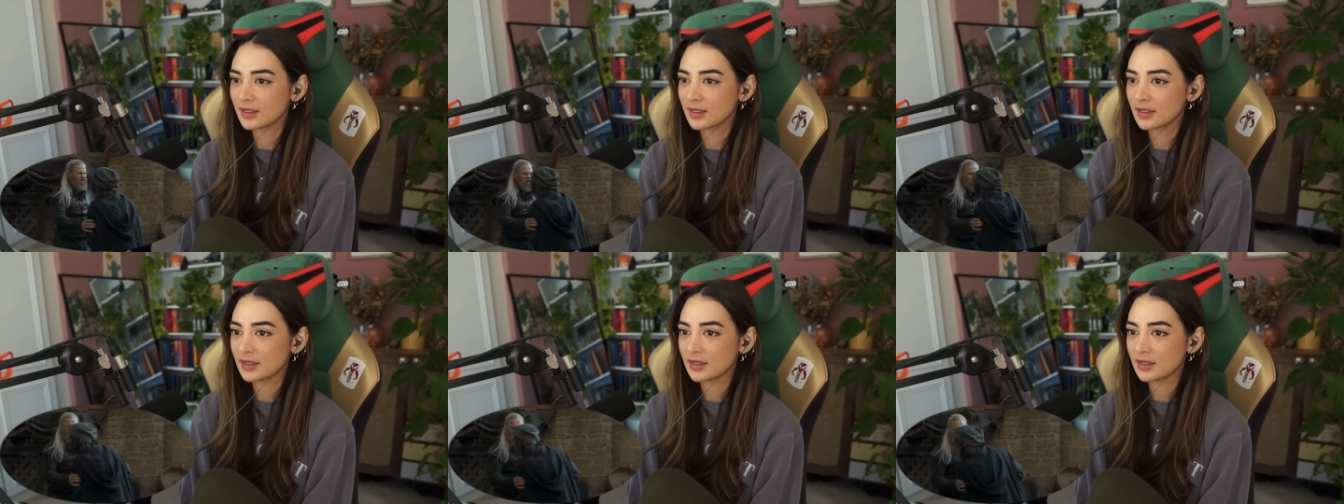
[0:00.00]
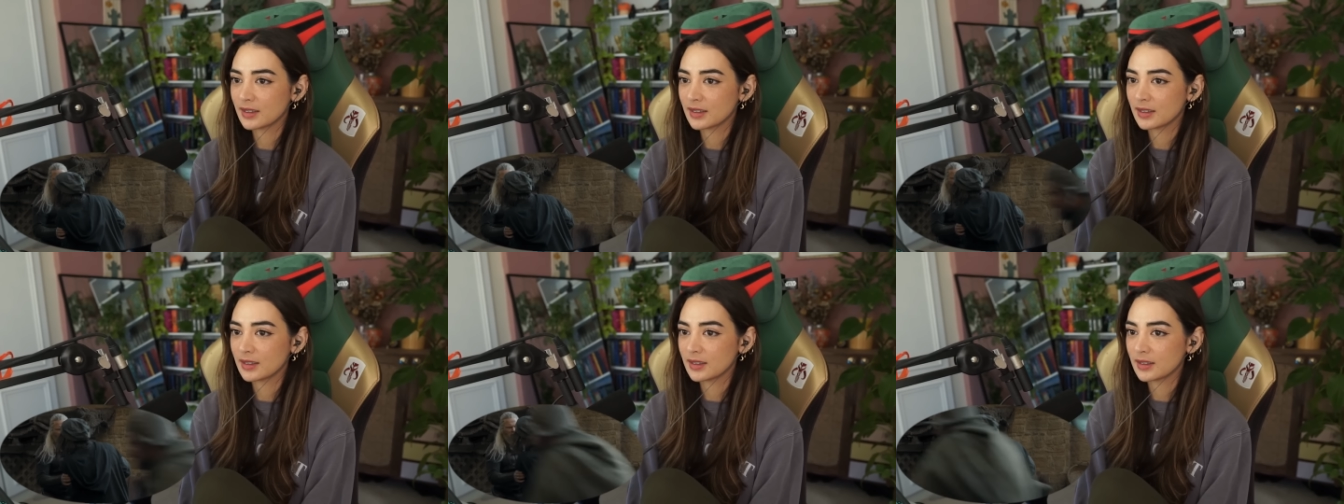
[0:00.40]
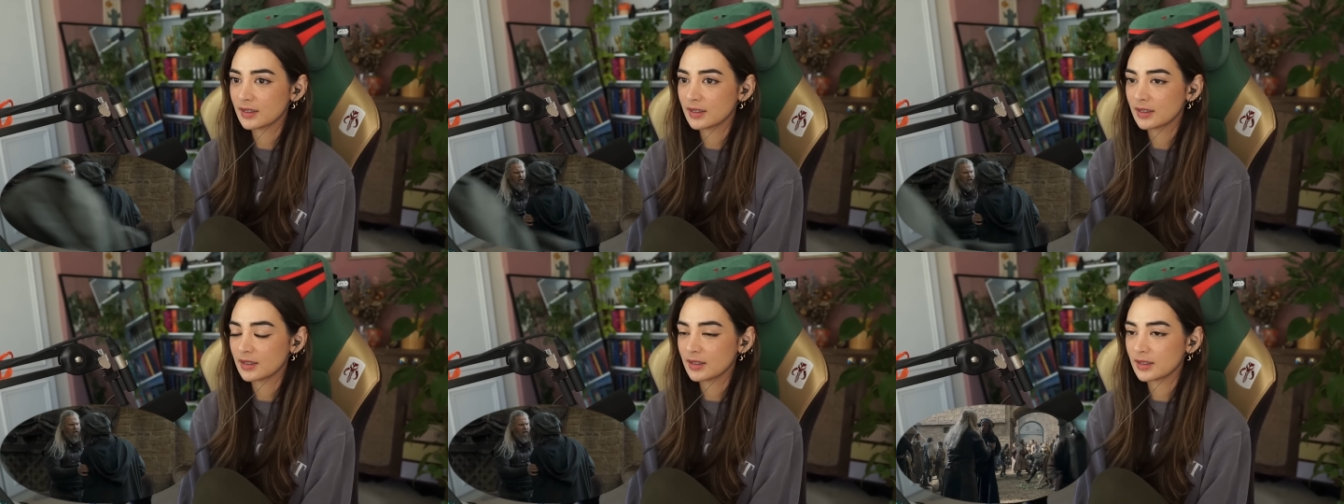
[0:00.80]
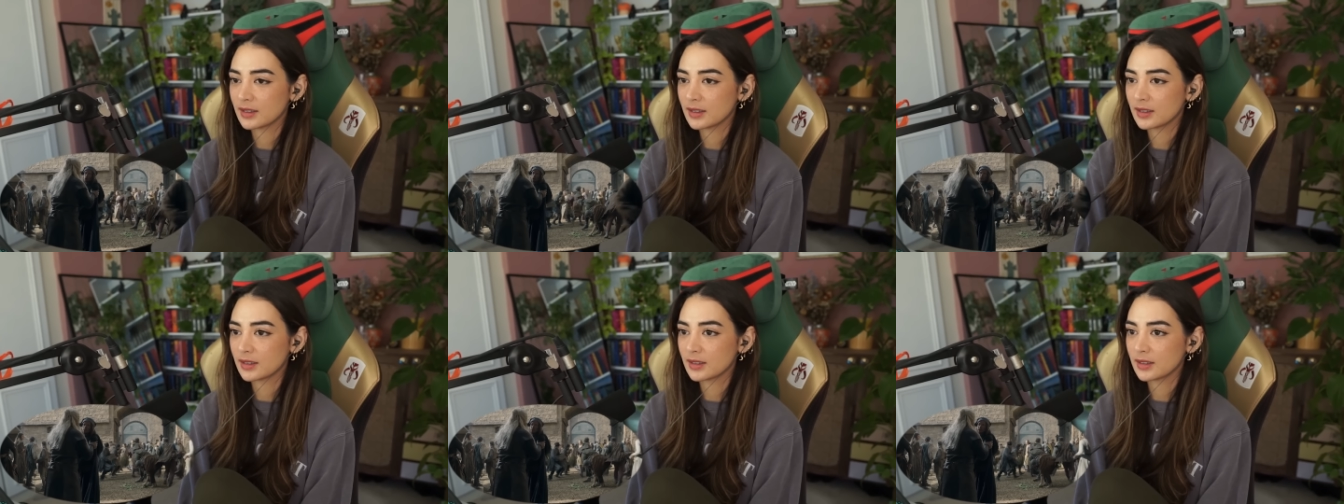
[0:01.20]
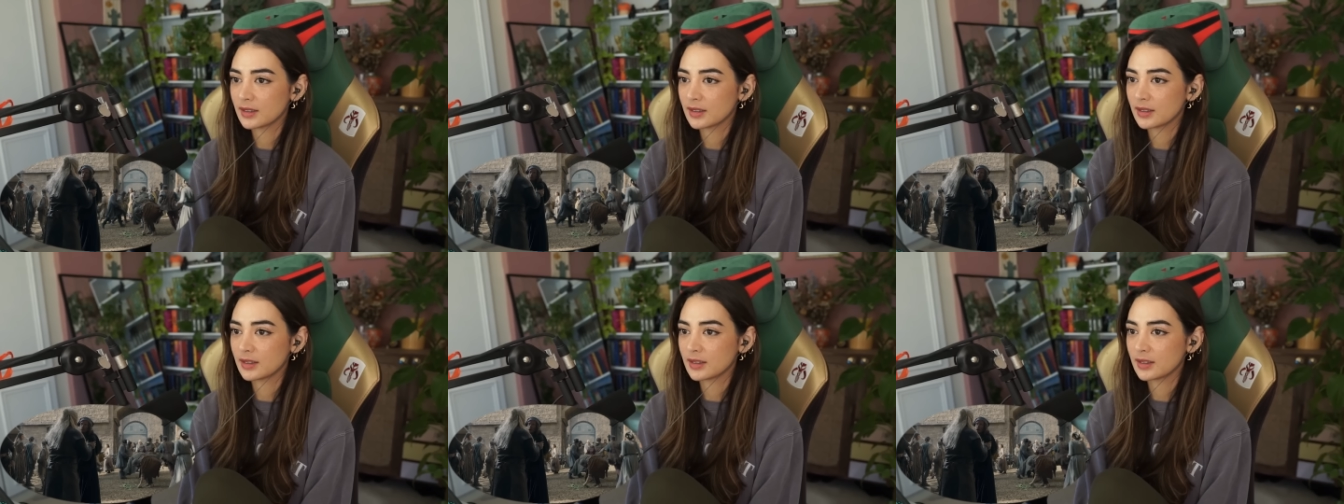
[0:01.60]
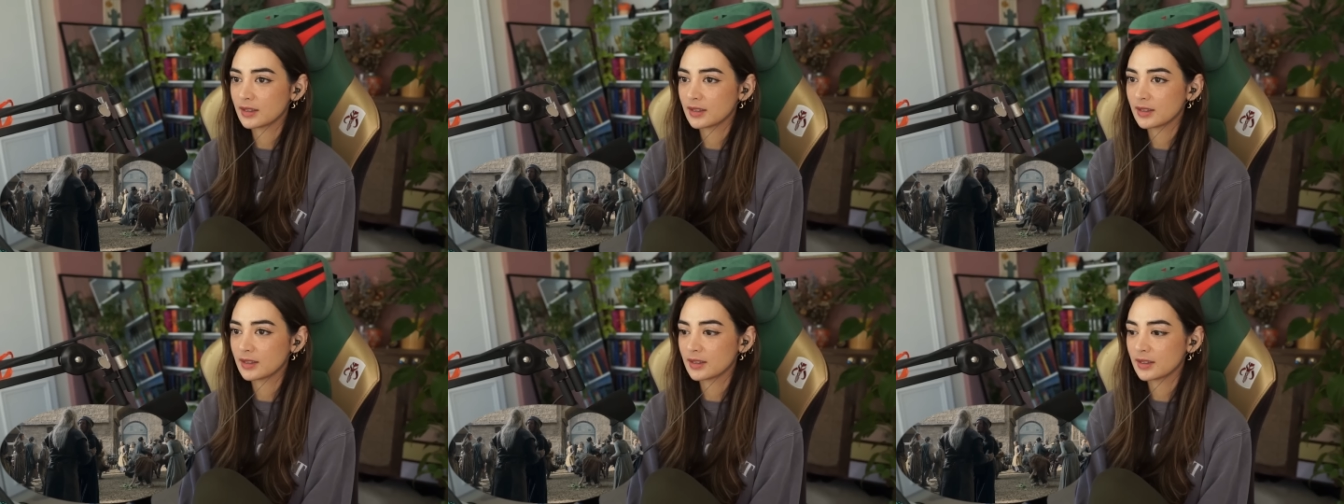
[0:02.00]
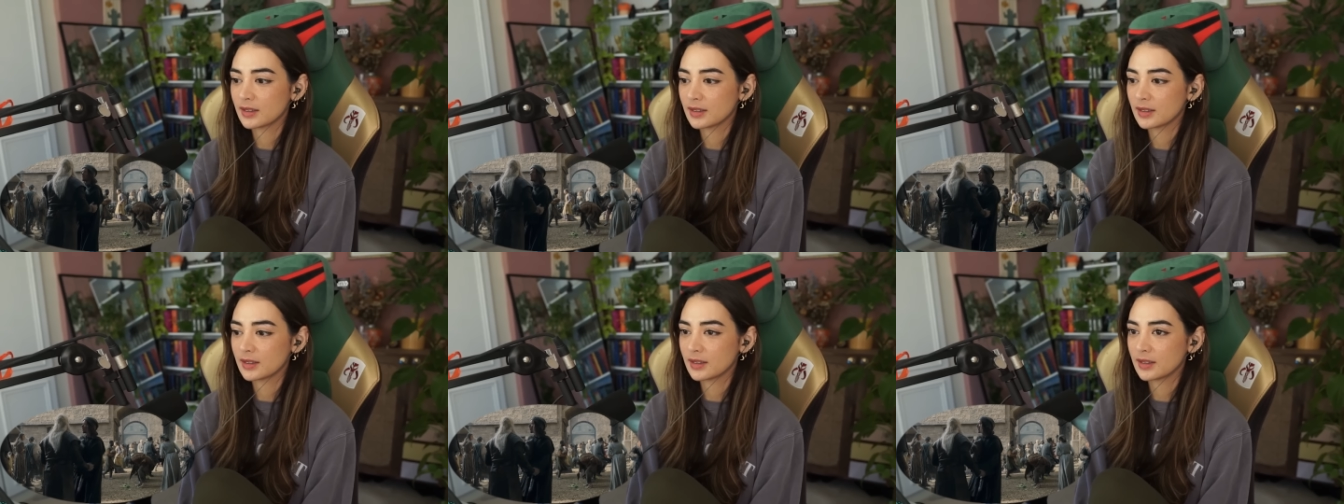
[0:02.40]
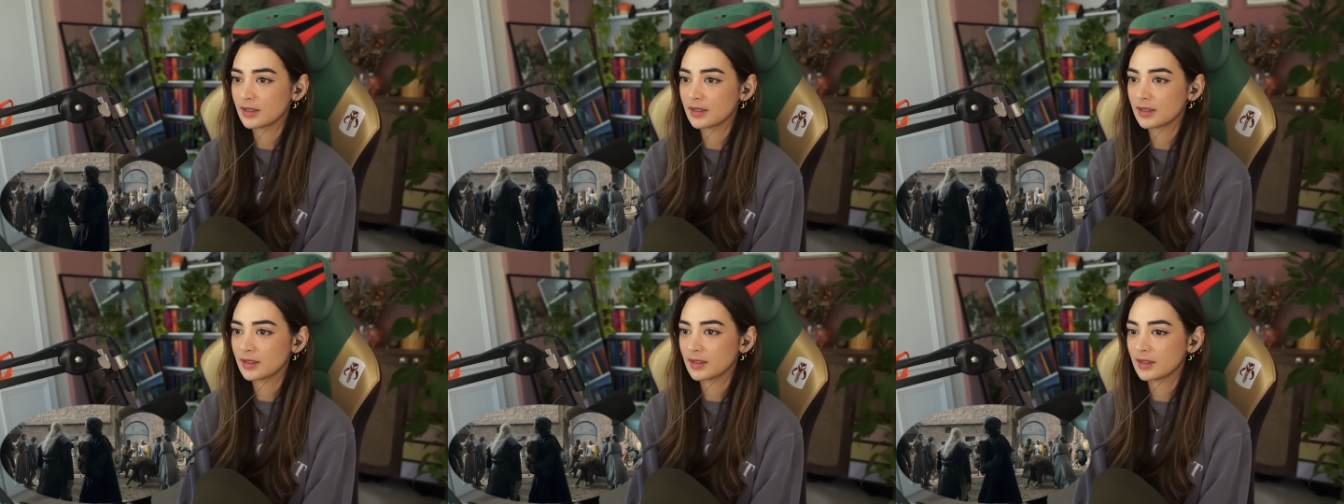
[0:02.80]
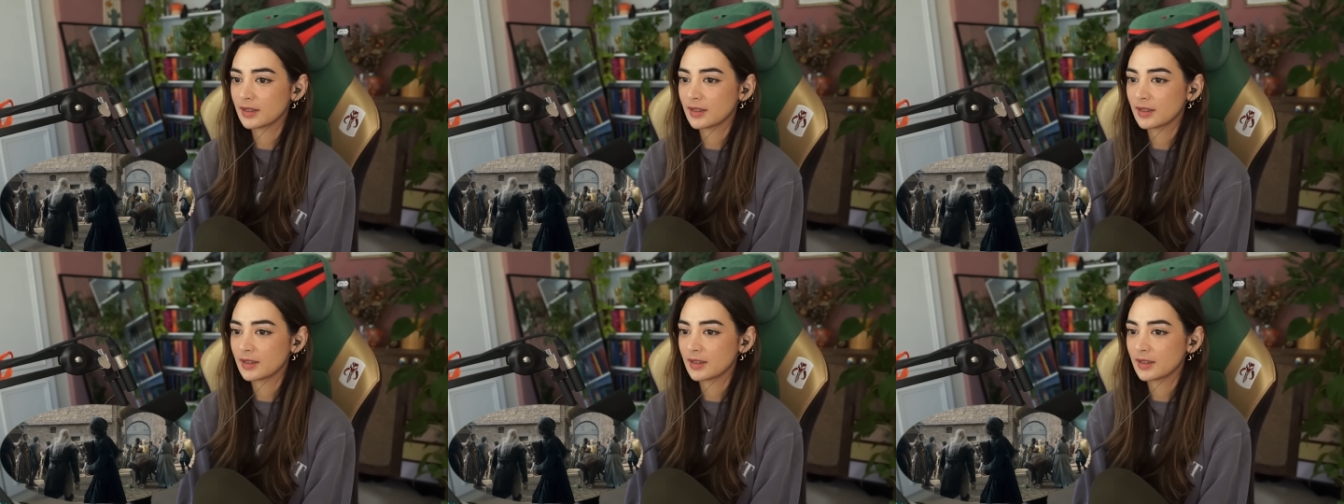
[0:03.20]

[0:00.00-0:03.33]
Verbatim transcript: Ships. They came ashore in the middle of the night with gifts from the Queen.